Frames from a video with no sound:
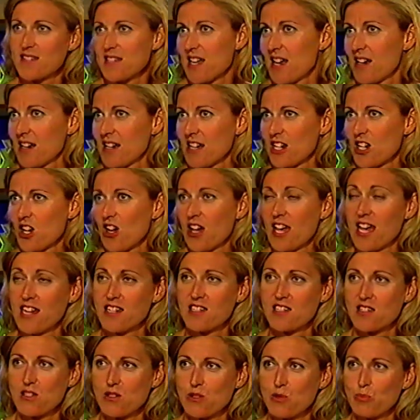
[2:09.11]
Natalie and I
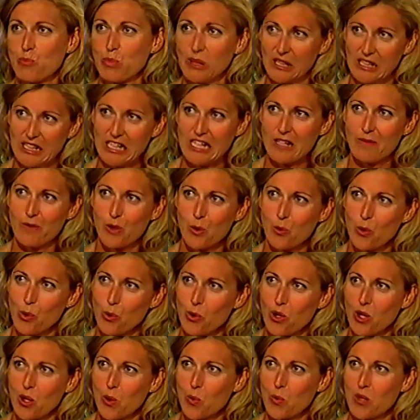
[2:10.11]
had to believe that we
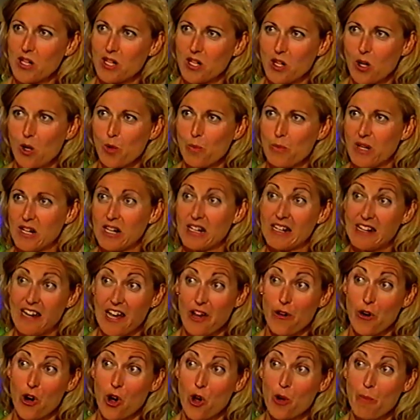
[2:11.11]
were going to win a gold medal in
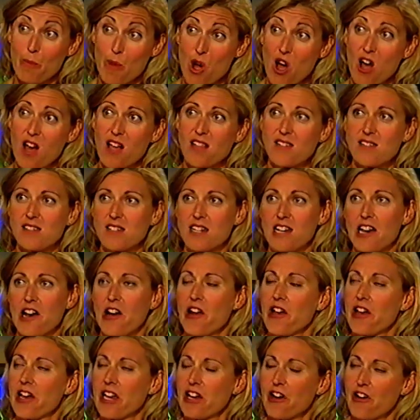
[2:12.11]
our own minds and in
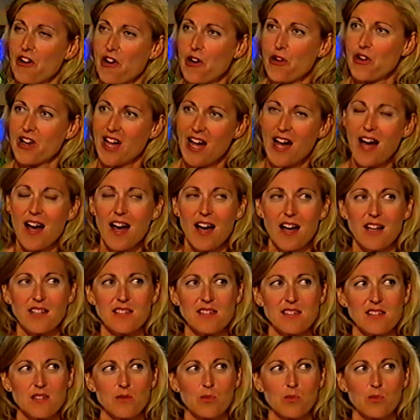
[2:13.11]
our, in our own hearts.